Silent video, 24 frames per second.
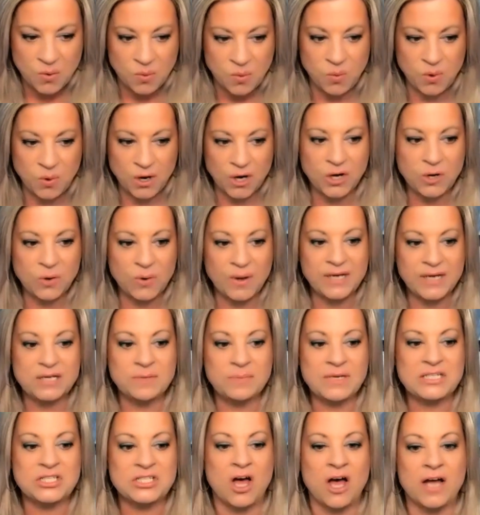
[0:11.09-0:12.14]
we're going to
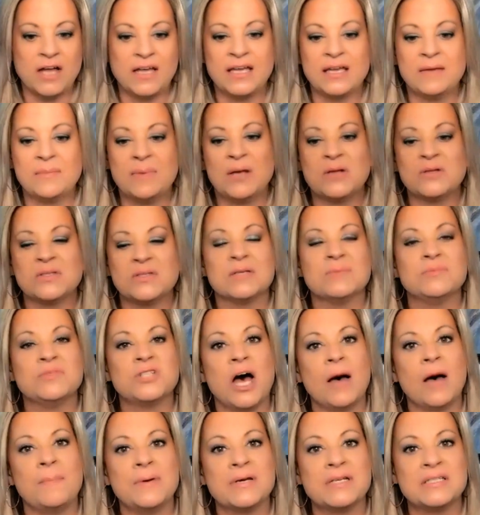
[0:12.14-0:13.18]
be talking about some
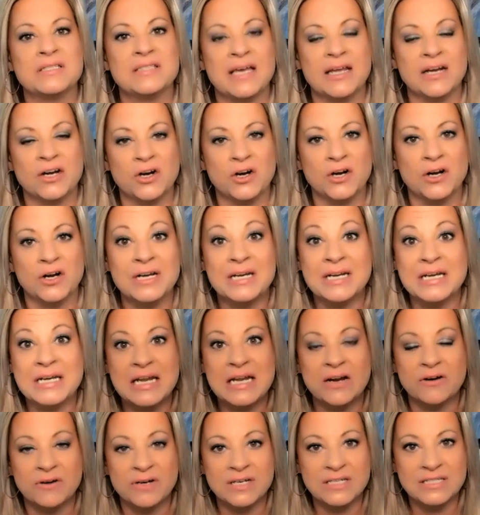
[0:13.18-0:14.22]
topics that are
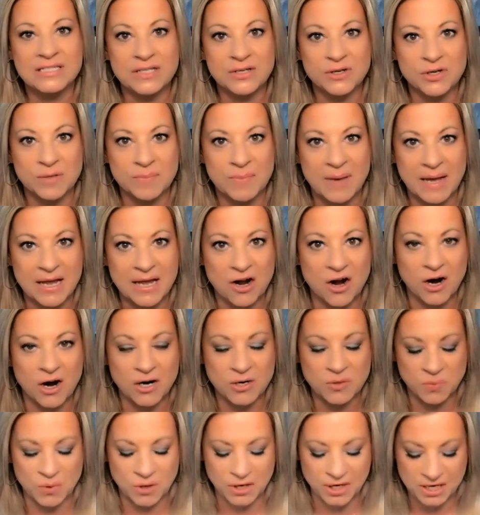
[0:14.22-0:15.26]
near and dear to my
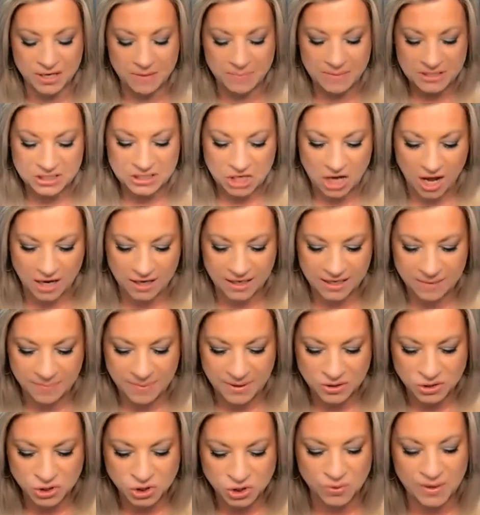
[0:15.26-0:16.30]
heart. We're going to be talking
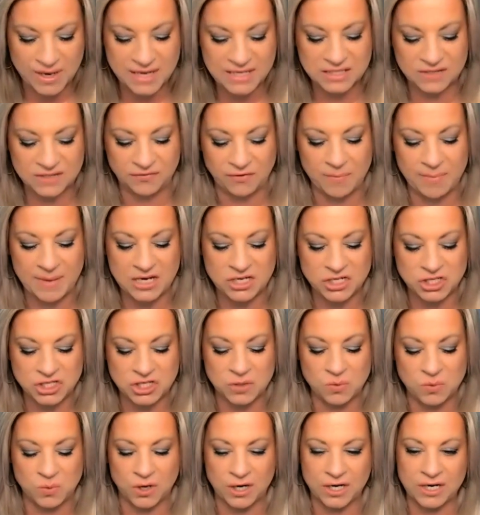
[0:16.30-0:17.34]
about
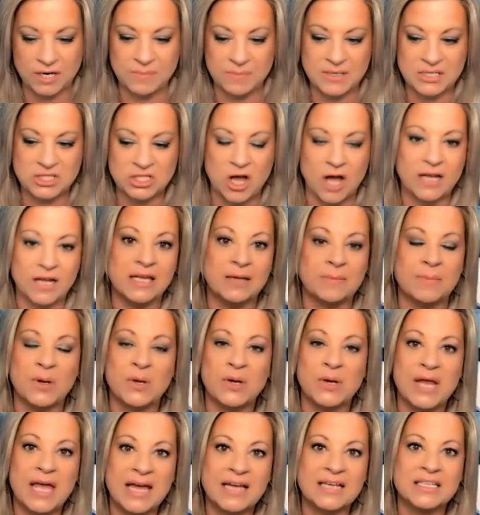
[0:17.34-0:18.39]
transformation. We're going to be talking
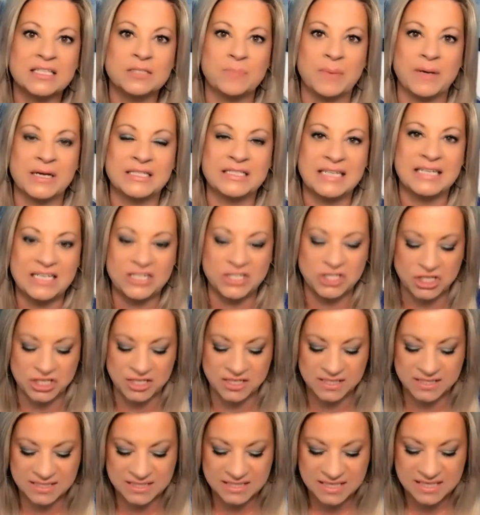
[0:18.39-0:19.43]
about
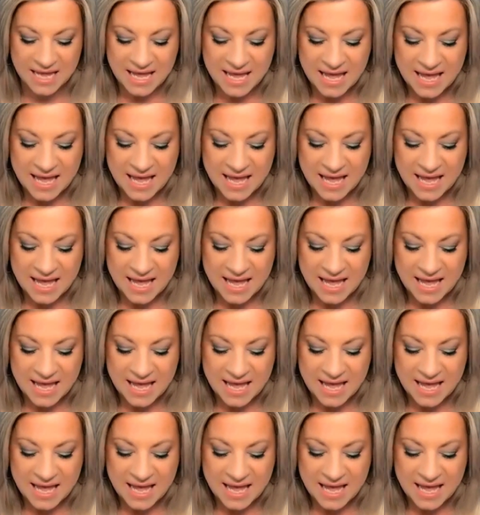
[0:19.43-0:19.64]
expectations